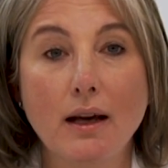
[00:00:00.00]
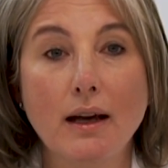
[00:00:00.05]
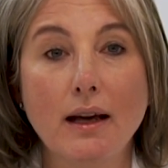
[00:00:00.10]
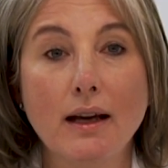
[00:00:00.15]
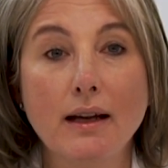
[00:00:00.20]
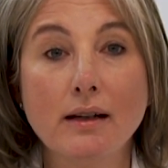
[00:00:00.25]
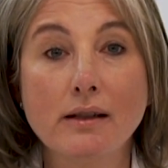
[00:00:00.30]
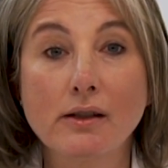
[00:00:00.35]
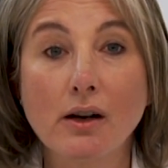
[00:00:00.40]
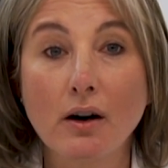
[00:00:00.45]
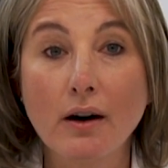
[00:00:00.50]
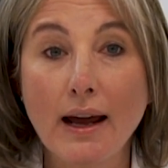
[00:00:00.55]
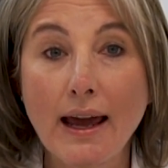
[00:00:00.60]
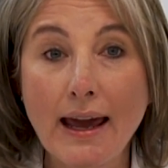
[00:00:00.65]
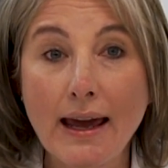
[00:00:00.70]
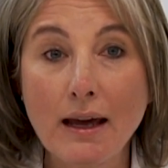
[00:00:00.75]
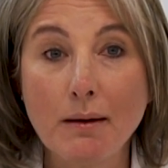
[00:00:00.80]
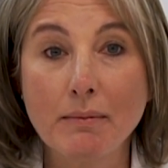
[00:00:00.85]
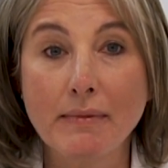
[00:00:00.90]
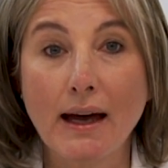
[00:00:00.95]
It is our
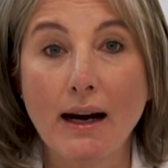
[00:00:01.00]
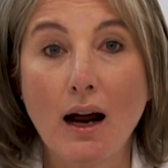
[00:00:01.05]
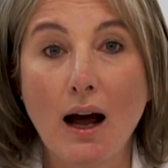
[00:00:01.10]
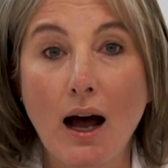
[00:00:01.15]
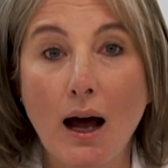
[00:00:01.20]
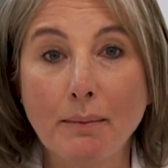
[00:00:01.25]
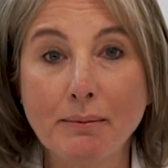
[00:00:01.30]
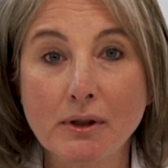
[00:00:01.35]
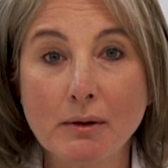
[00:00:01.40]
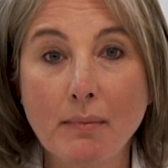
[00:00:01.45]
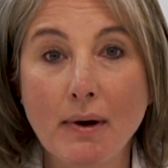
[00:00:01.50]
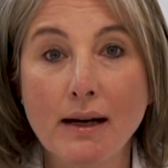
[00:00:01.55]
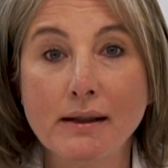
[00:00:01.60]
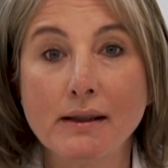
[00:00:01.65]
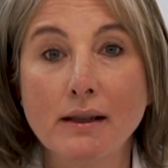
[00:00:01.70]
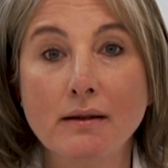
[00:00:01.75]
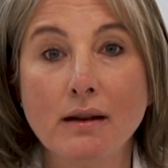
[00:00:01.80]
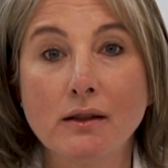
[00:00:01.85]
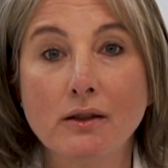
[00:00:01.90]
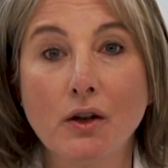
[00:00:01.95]
aim that
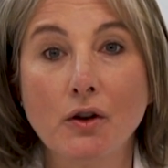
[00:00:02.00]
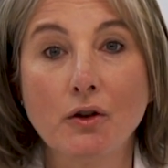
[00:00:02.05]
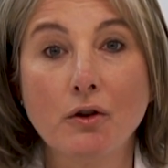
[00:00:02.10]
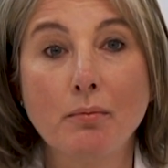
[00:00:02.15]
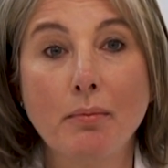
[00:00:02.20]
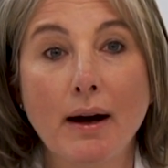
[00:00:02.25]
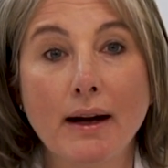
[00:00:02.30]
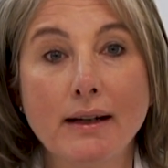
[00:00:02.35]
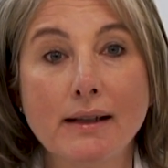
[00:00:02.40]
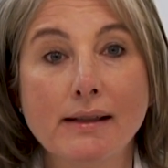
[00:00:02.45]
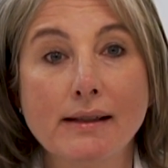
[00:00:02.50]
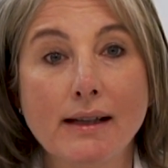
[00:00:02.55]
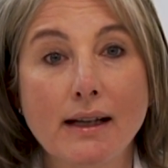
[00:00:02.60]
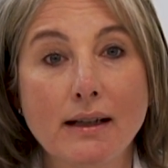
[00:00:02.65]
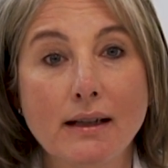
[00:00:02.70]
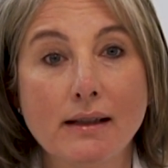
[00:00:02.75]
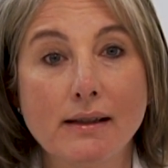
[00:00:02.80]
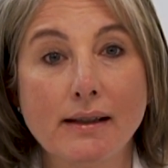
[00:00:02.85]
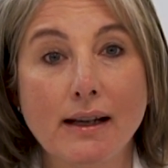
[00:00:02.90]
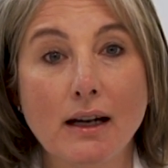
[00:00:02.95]
optimizing the total body skin
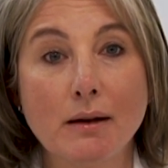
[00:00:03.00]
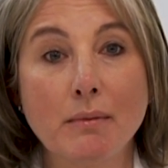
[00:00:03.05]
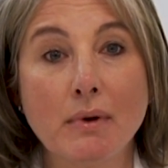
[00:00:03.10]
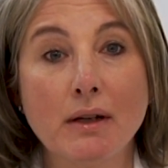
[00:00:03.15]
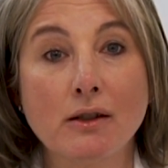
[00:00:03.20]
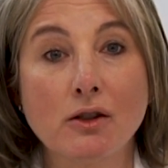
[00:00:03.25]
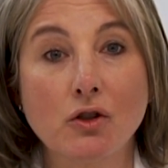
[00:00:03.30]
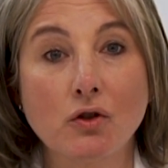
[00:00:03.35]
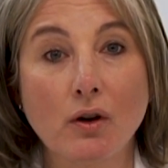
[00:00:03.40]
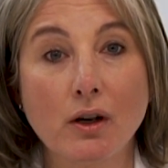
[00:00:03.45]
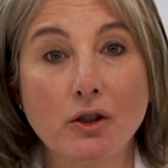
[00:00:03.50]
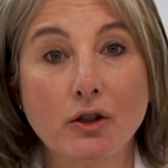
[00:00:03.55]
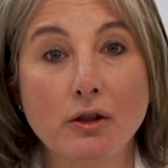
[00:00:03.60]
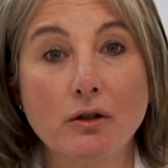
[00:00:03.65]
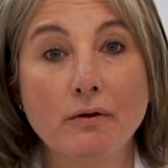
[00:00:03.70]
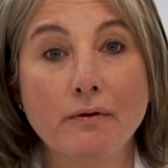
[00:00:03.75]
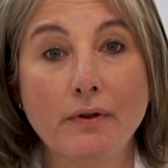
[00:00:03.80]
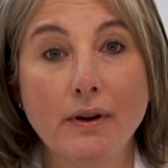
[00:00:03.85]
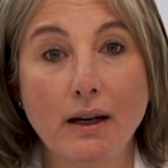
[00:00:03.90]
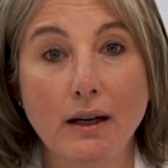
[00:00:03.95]
exam instructional
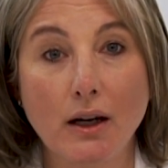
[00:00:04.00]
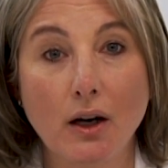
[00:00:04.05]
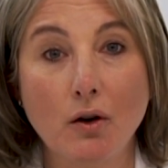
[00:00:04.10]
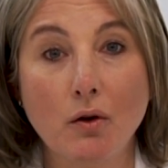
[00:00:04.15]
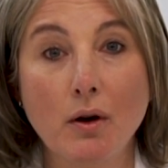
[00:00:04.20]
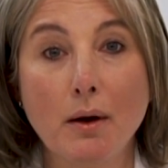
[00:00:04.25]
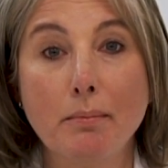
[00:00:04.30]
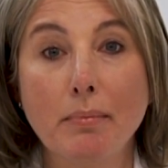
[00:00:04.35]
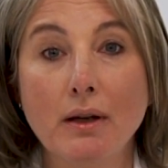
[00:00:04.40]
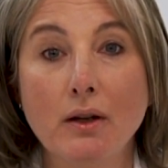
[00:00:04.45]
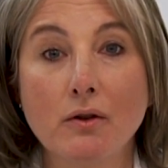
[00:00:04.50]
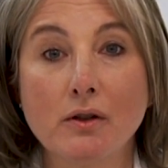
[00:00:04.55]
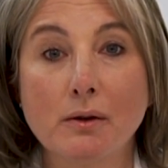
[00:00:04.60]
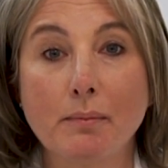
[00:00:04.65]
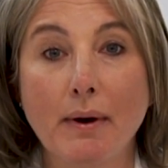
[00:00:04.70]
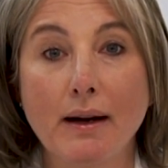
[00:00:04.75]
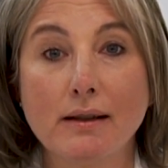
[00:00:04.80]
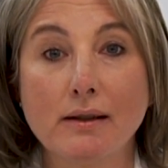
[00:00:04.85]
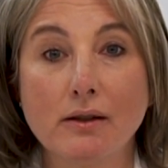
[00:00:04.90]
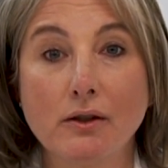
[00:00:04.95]
video be used
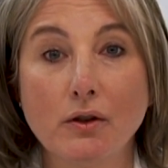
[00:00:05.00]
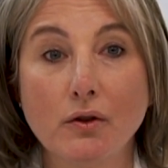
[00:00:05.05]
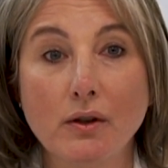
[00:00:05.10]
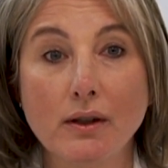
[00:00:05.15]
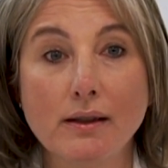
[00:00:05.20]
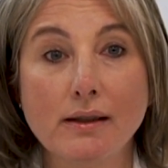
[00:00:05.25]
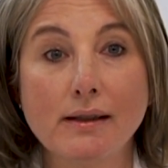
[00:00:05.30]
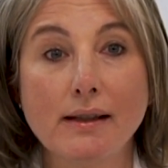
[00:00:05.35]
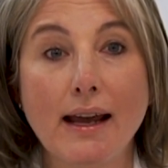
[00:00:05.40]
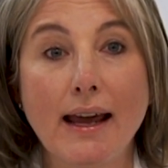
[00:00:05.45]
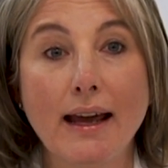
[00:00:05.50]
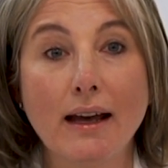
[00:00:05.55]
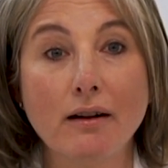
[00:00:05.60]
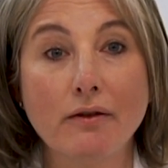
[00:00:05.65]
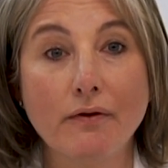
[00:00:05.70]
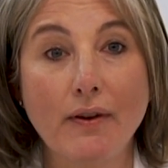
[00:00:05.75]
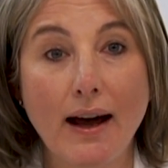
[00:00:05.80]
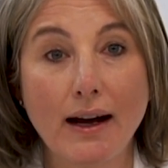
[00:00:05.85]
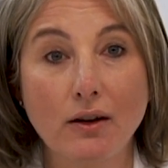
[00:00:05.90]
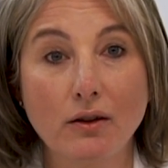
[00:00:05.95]
by students and
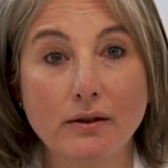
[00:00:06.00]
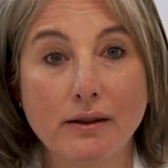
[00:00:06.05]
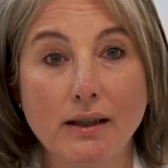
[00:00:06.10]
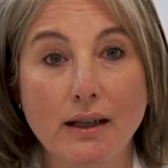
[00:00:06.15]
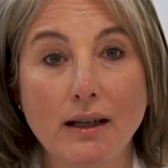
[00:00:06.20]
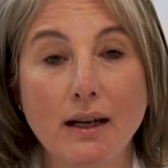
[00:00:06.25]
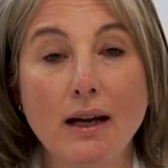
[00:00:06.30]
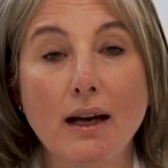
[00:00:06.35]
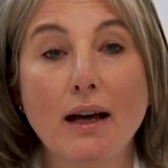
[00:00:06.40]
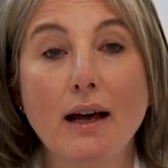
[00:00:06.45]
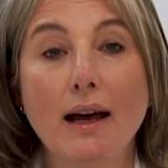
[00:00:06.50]
faculty